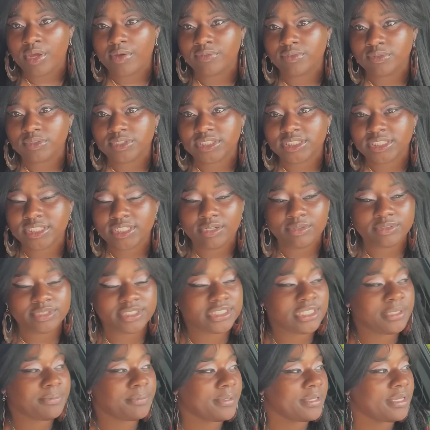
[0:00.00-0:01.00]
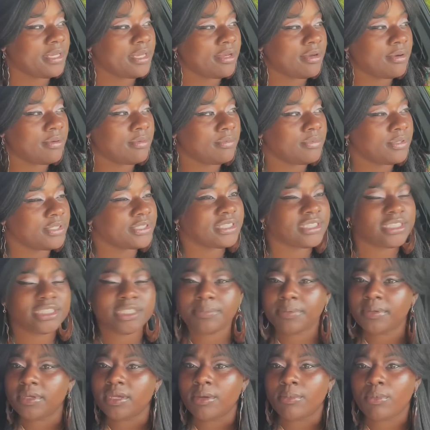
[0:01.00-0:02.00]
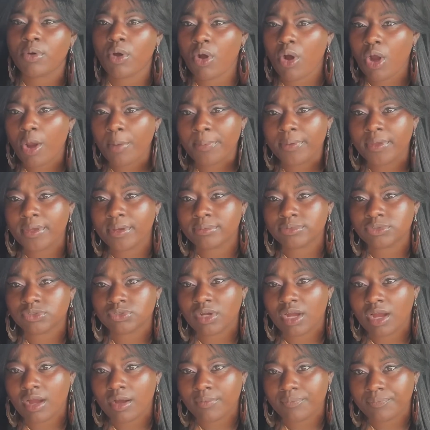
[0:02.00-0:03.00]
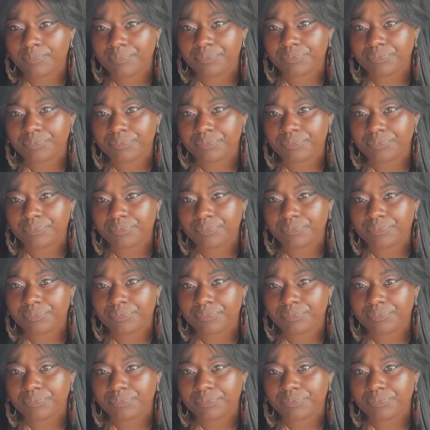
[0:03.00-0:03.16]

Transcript: you see your CPM or RPM drop,